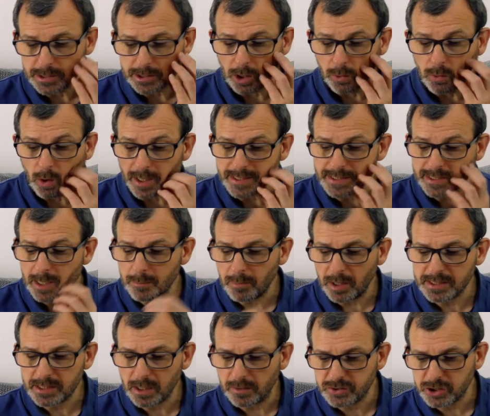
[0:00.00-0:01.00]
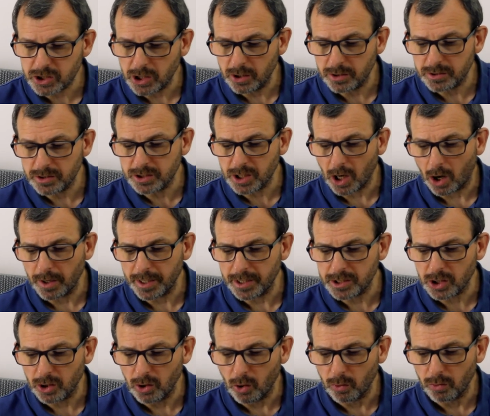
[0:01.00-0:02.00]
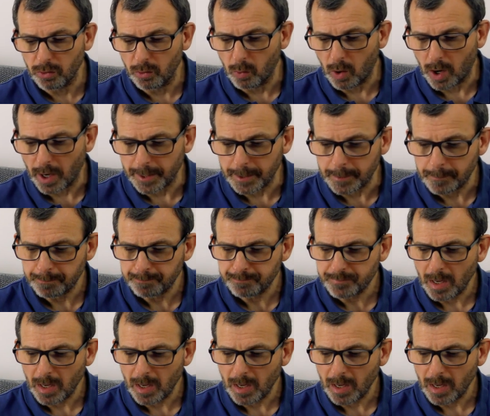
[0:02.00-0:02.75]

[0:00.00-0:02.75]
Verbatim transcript: So I set myself certain targets along the way,